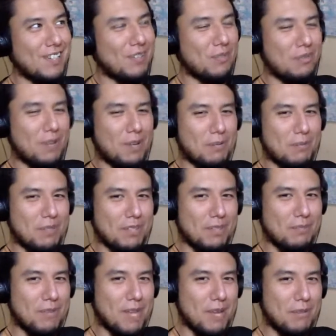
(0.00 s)
ramble
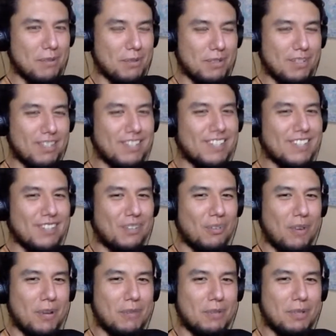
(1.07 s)
and bamble,
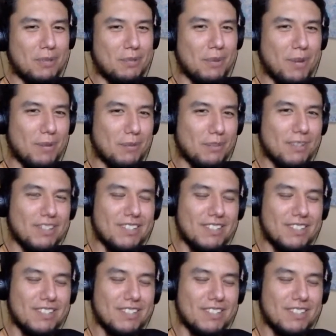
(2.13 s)
ramble and bramble.